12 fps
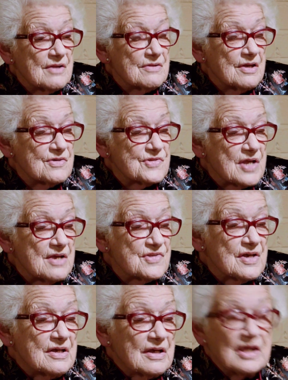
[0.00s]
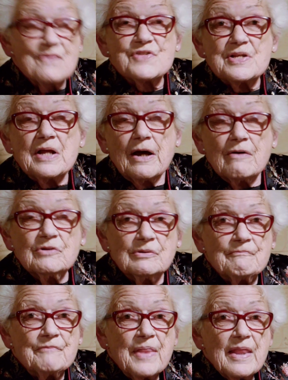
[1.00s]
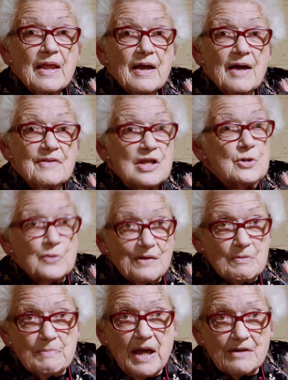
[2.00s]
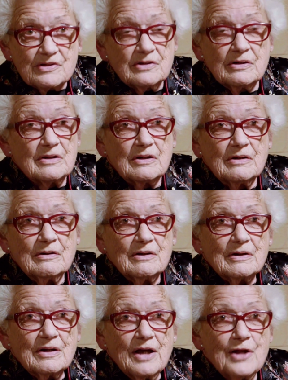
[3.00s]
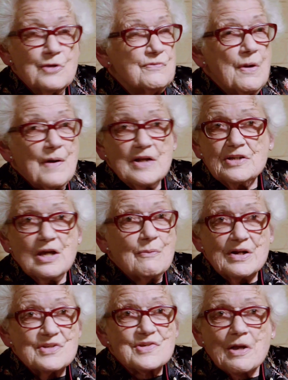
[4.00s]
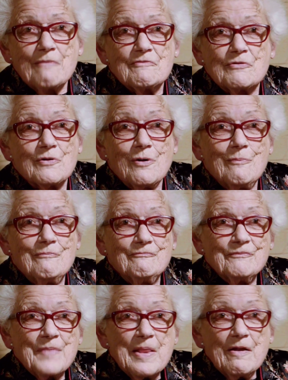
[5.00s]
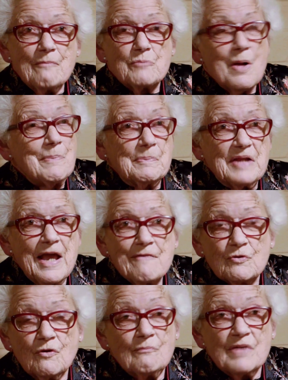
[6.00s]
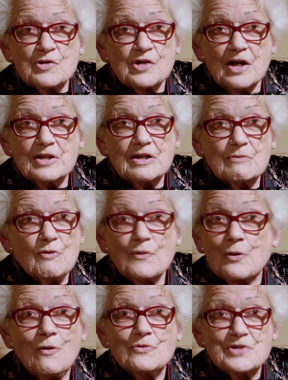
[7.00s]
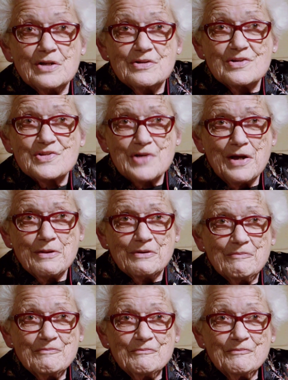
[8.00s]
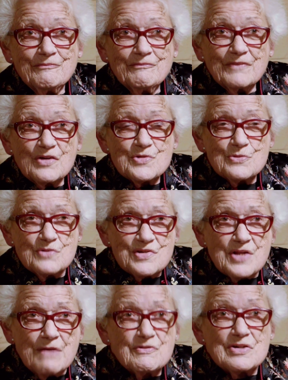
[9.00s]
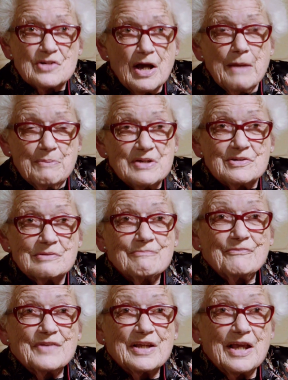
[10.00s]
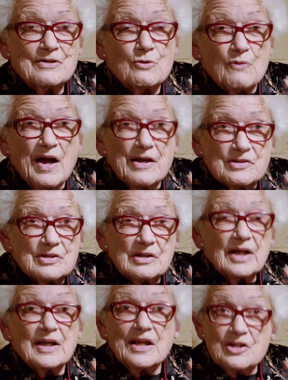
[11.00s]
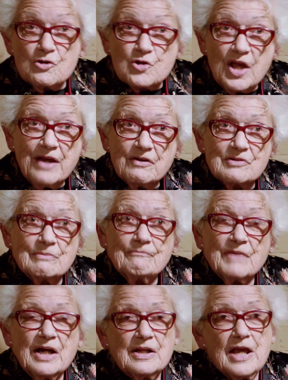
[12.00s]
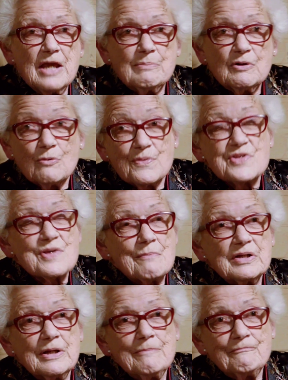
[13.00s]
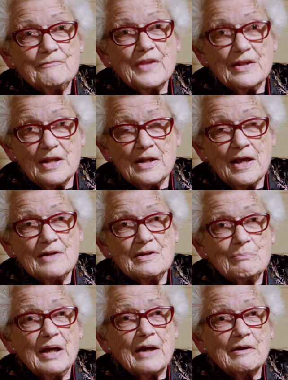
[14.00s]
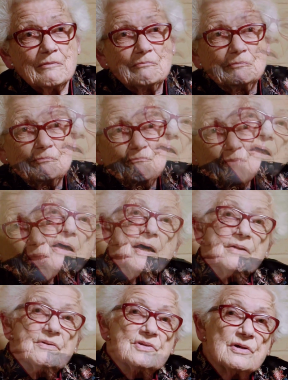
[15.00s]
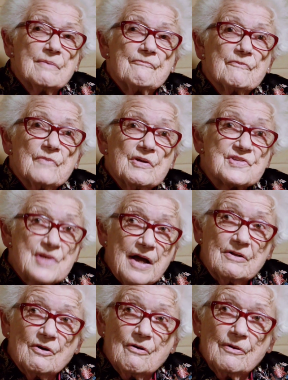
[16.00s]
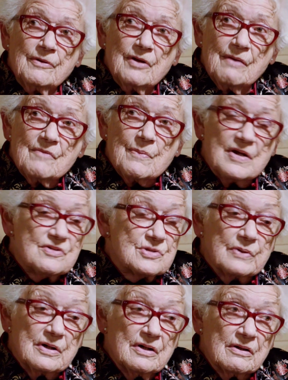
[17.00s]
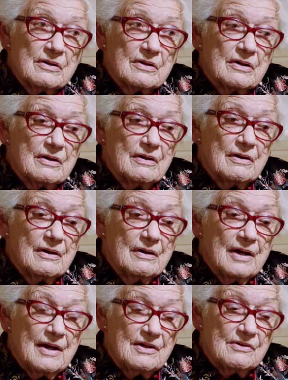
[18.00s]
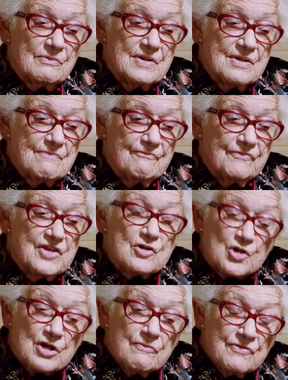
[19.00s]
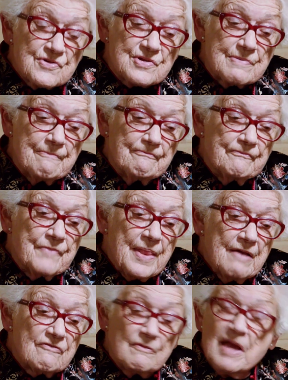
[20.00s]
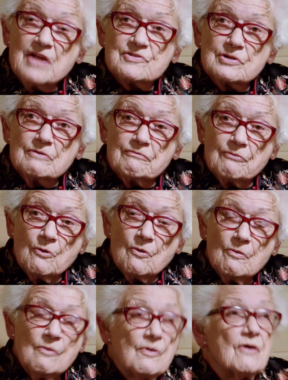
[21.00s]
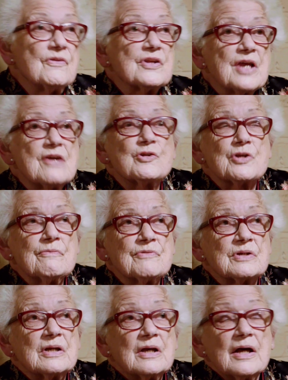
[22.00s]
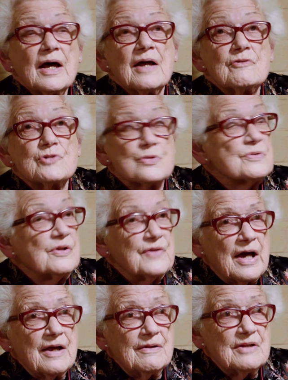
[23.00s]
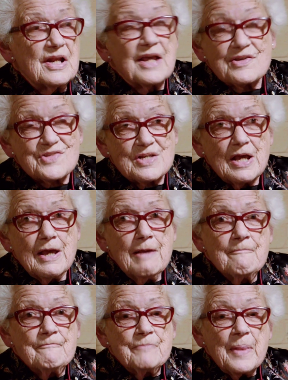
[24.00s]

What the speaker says: those days, gives it out, and then you give it back to her, and you've no idea where it's come from, and probably haven't got much idea of what the content is either, because you just have to type it and get it right and get it checked by a neighbour or with somebody and then hand it back. And we signed on and we went to work, and we did shifts from 8 till 4 on the day shift and 2 till 9 the next day.